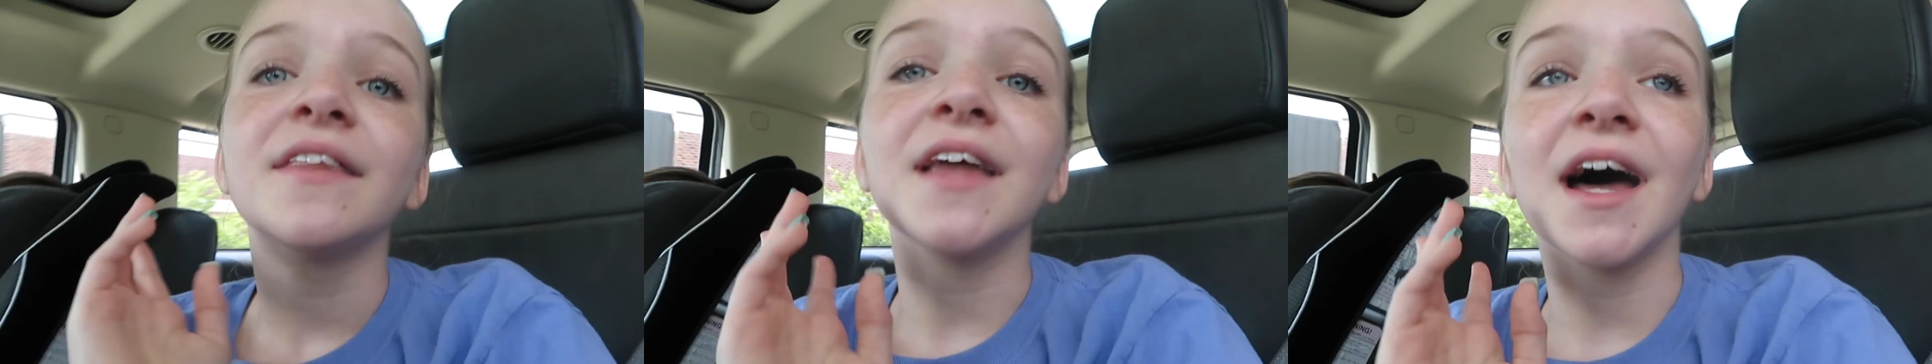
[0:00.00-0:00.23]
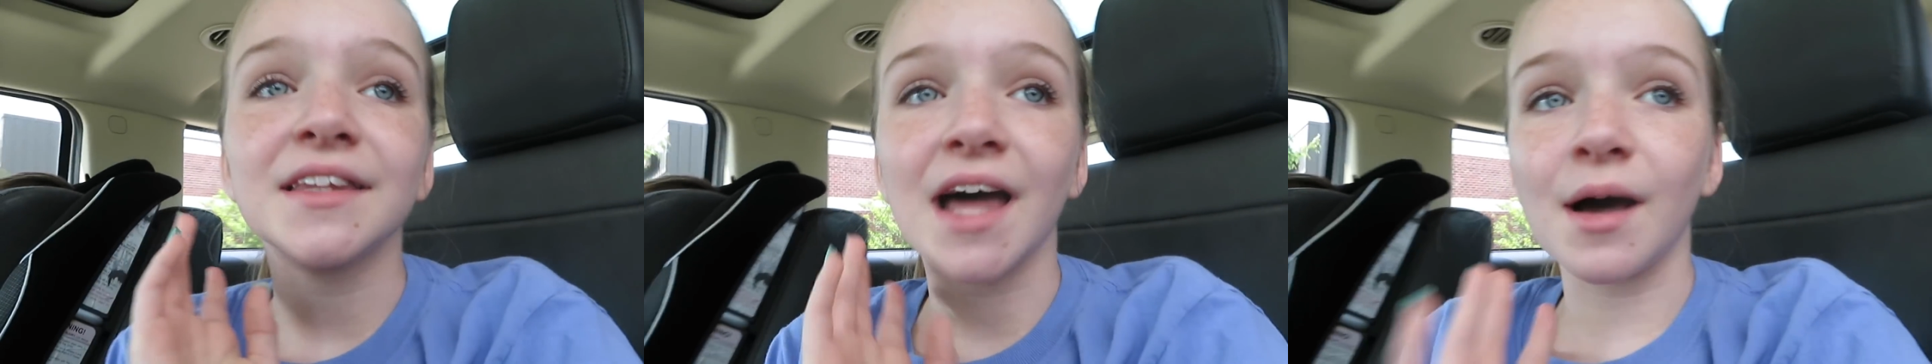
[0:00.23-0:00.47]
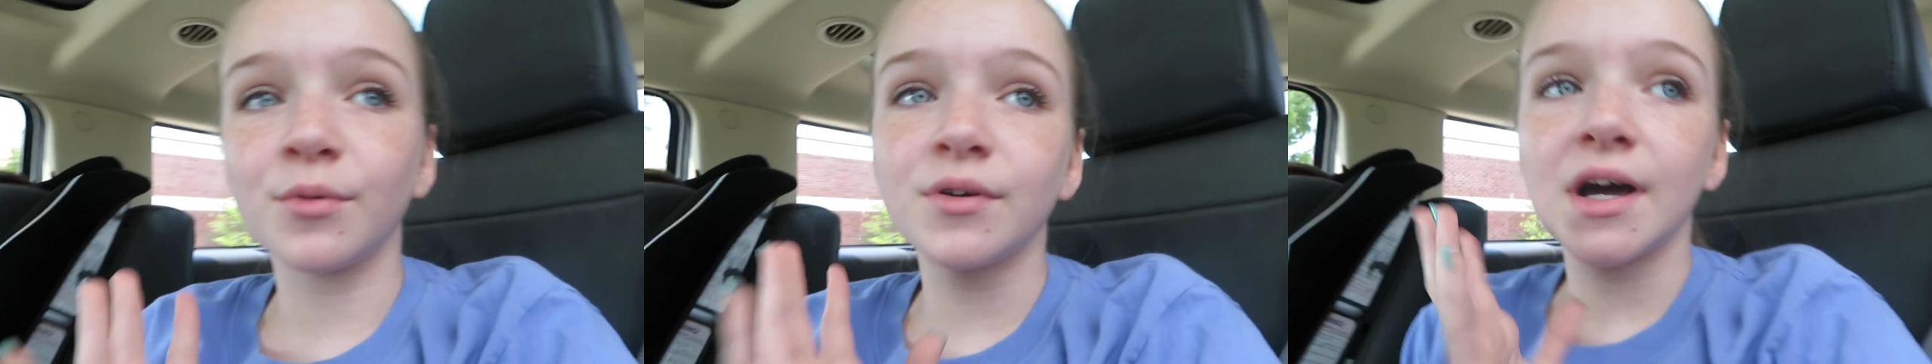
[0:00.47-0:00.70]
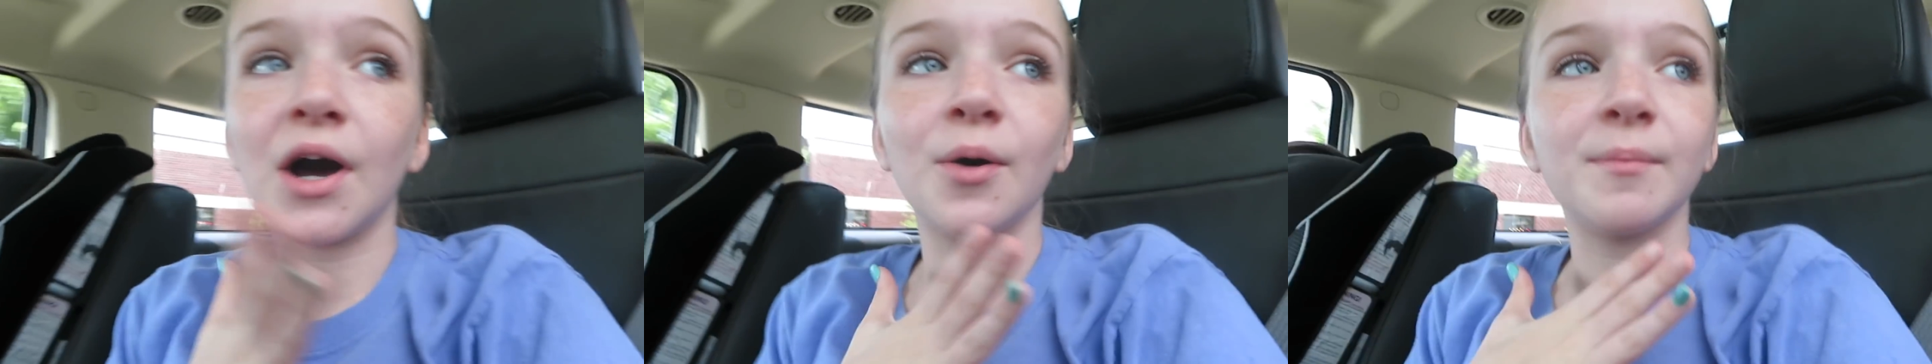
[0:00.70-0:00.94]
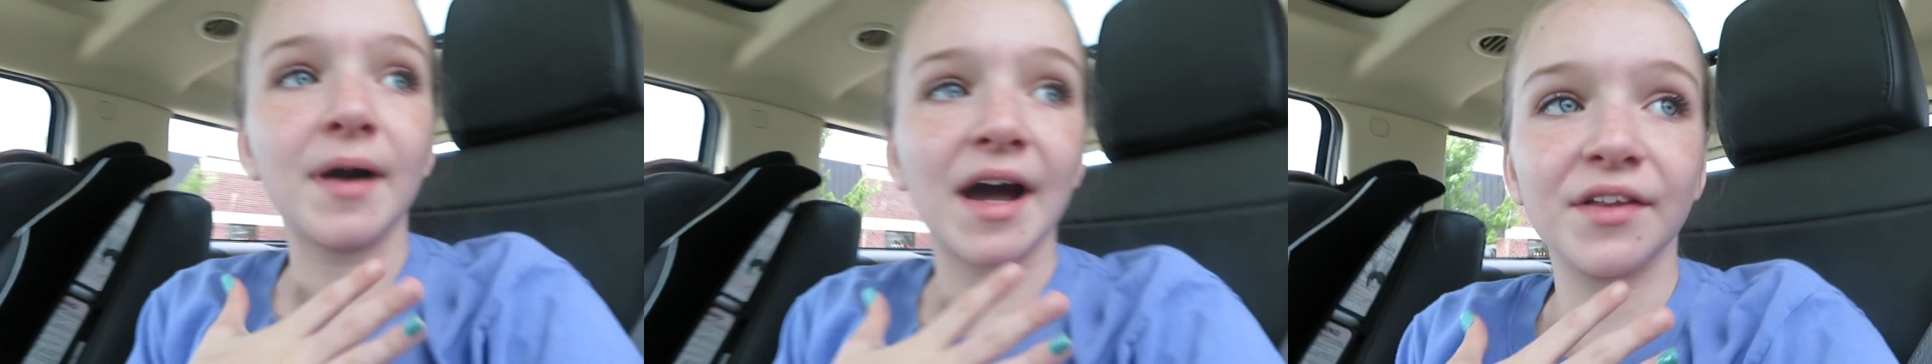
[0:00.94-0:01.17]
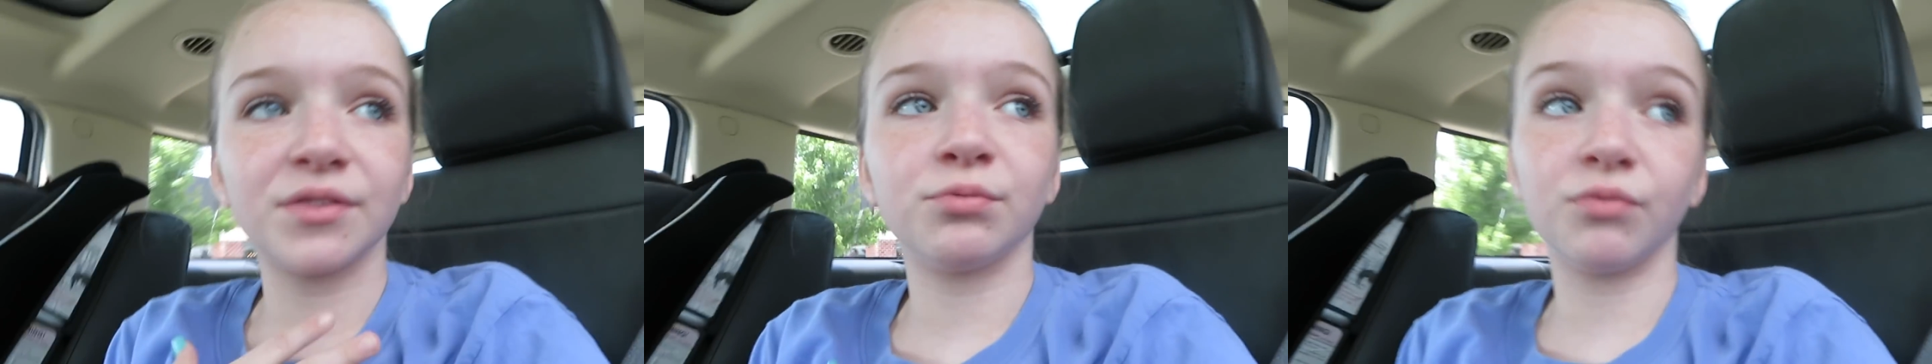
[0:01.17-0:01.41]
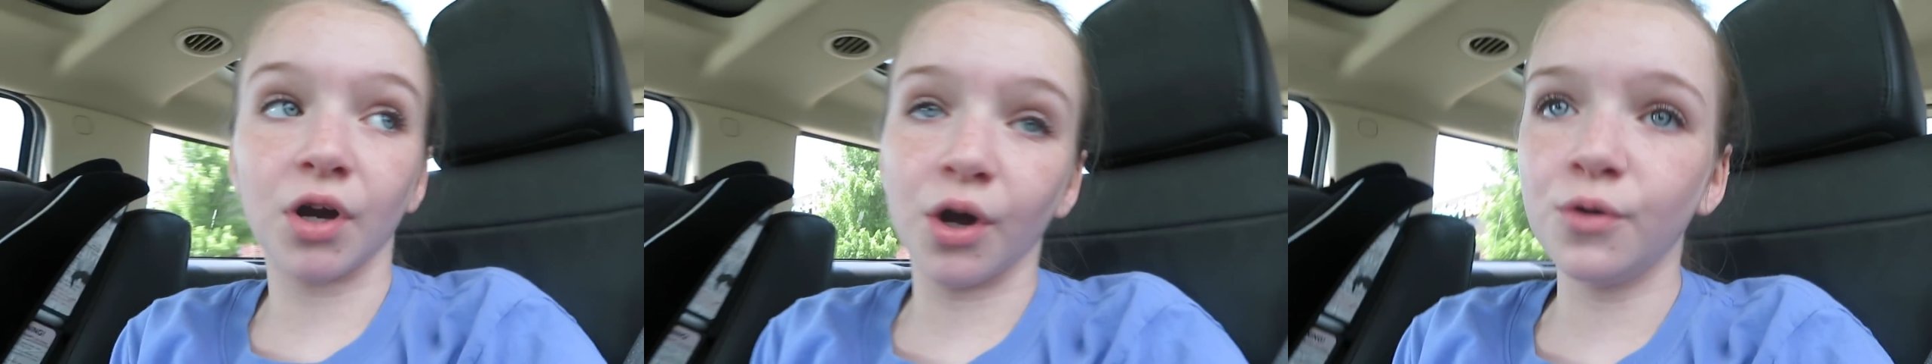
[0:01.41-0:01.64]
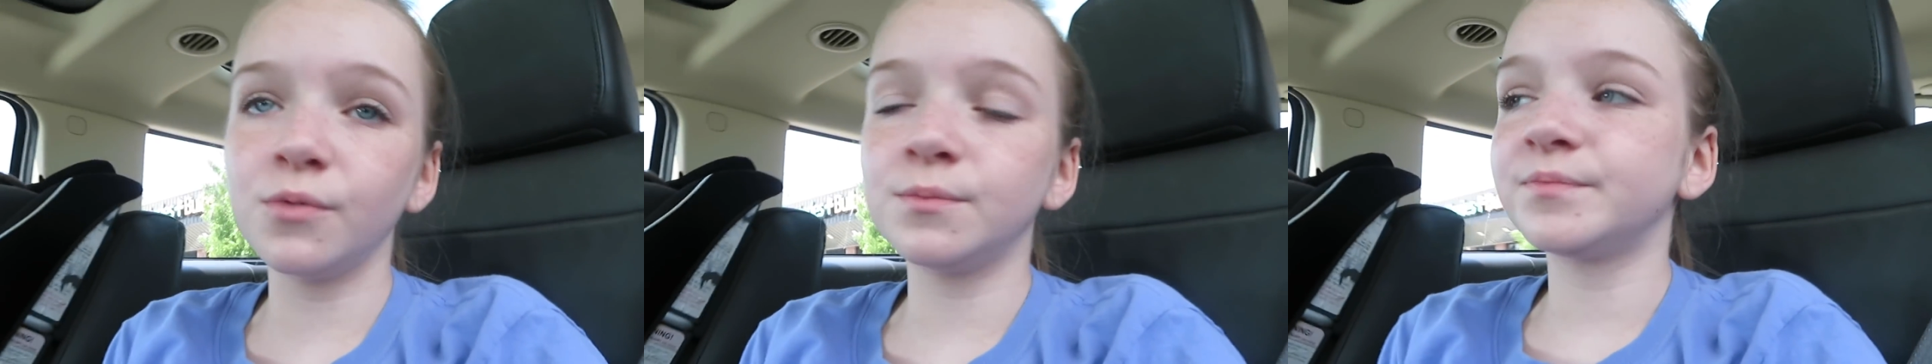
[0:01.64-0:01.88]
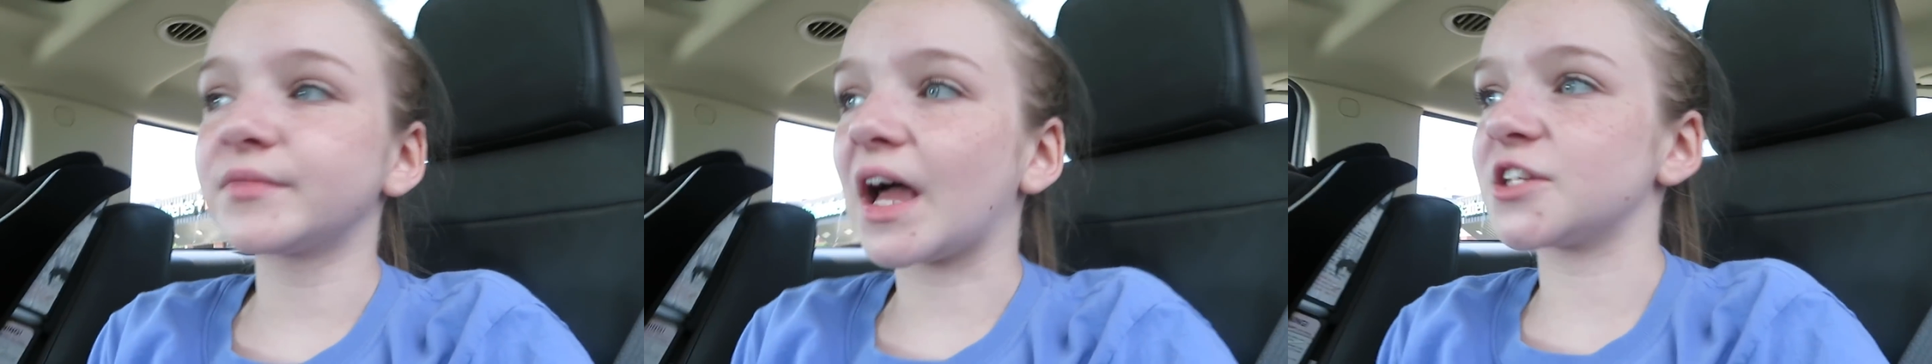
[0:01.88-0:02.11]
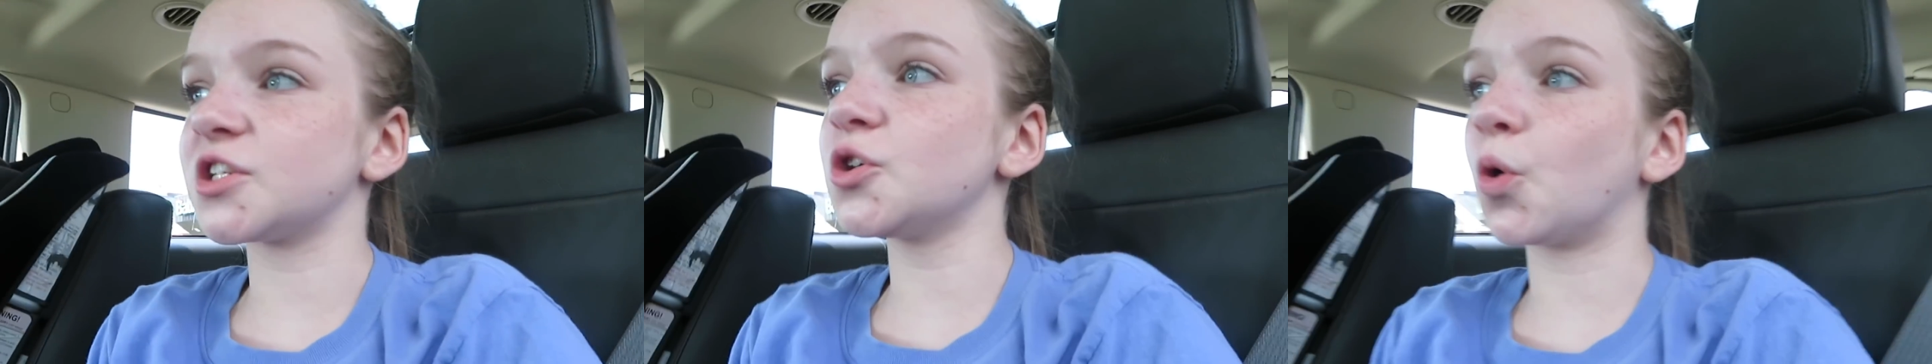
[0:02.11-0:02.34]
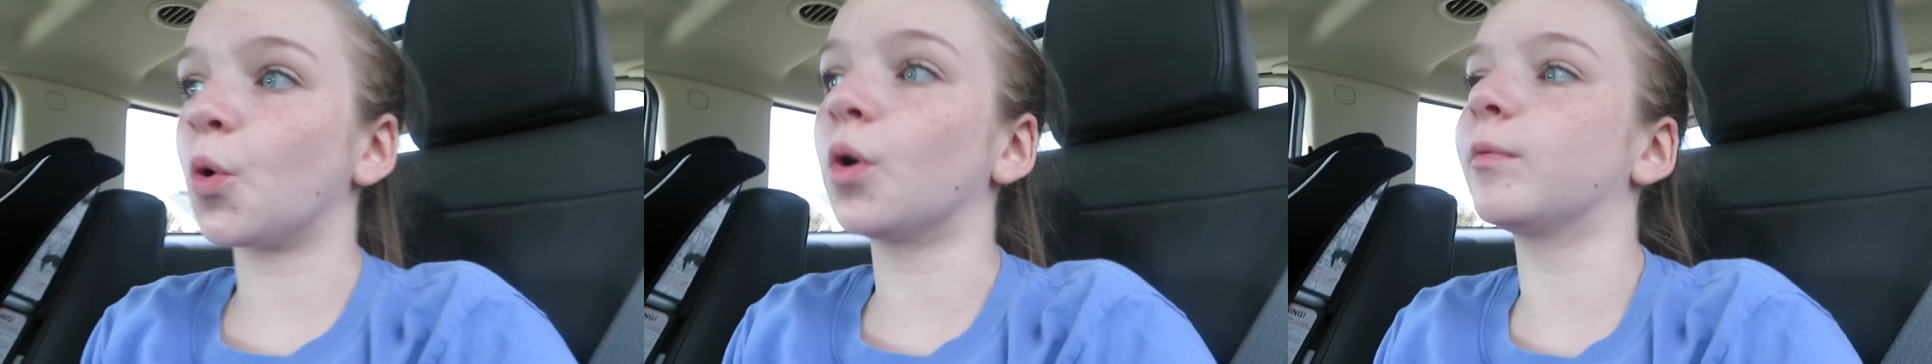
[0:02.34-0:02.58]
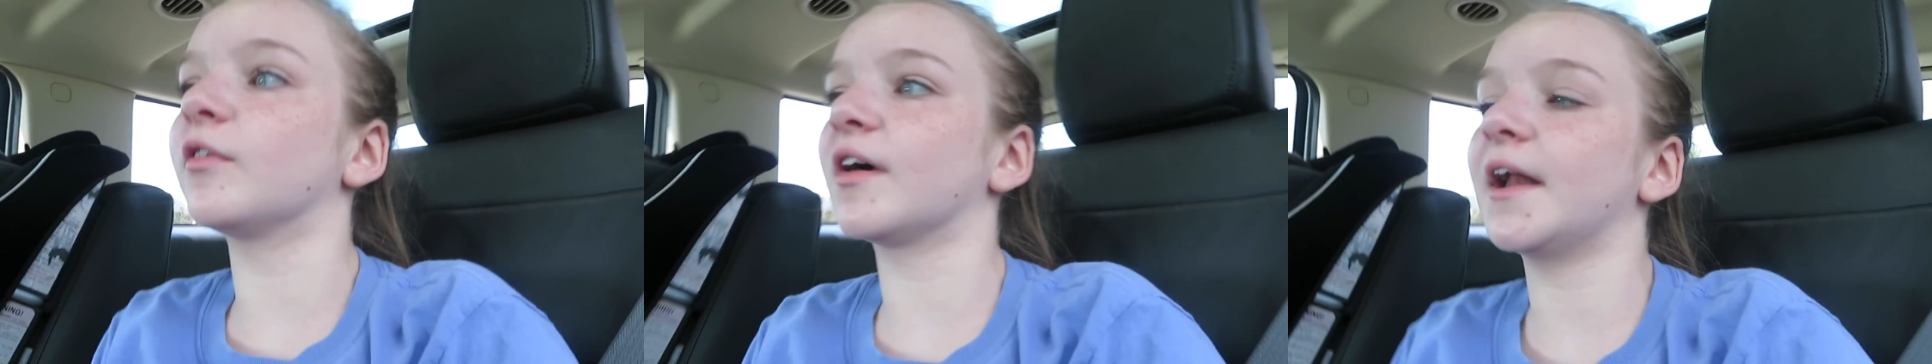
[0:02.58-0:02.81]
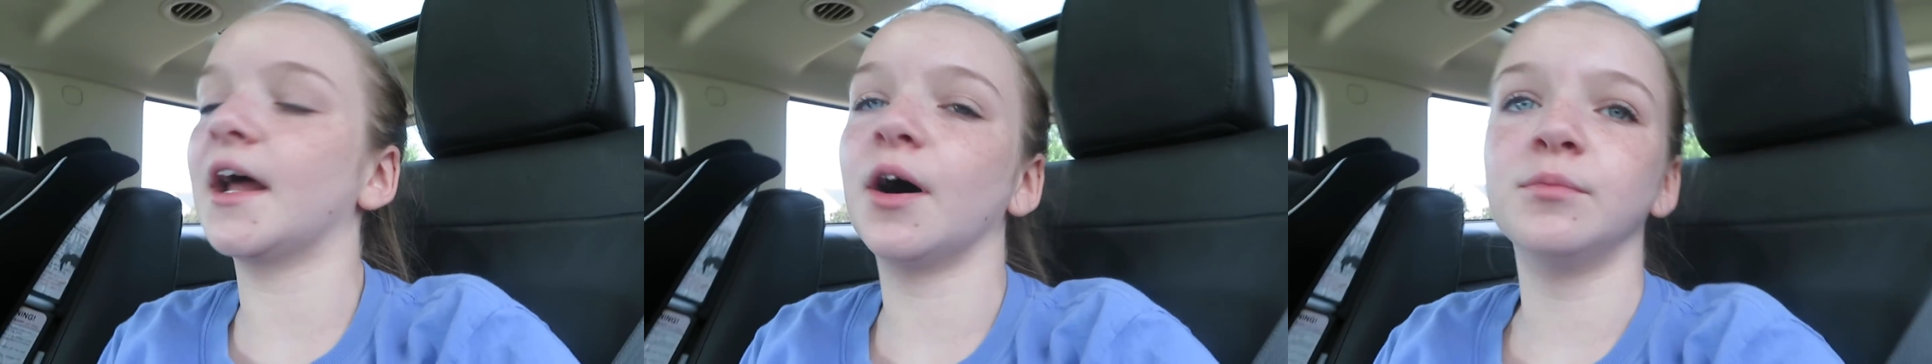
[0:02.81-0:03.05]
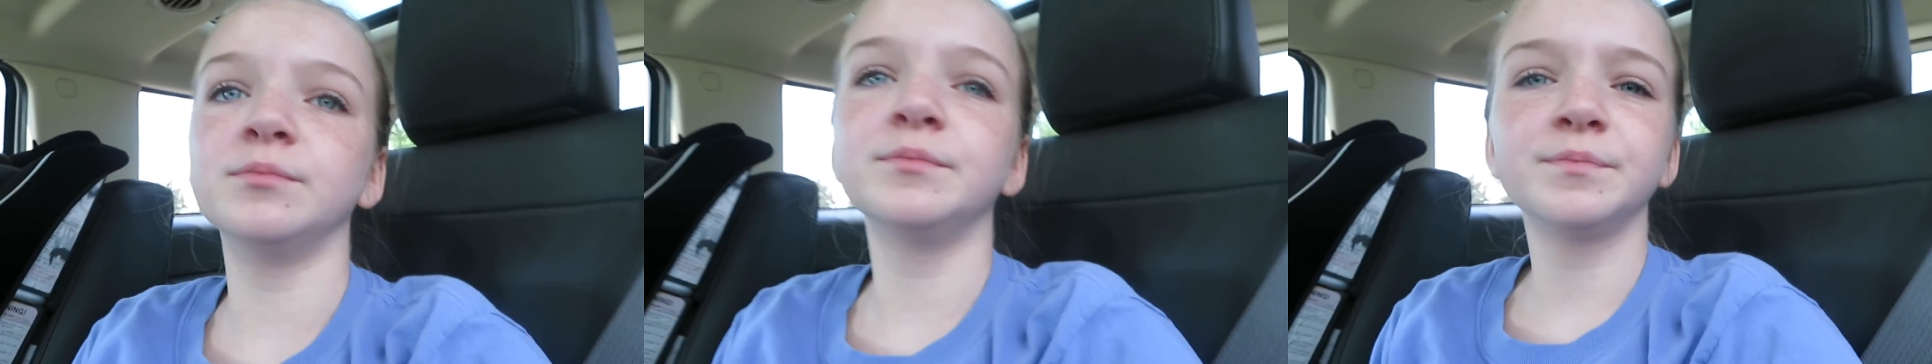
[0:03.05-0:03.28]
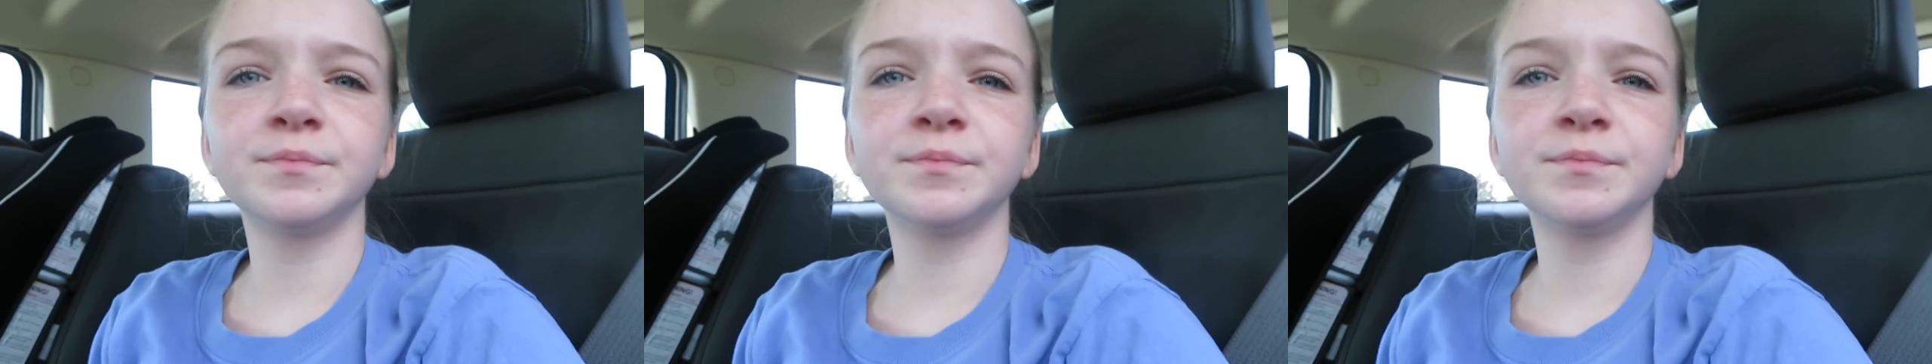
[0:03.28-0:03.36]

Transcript: that will help my throat. I sound horrible right now.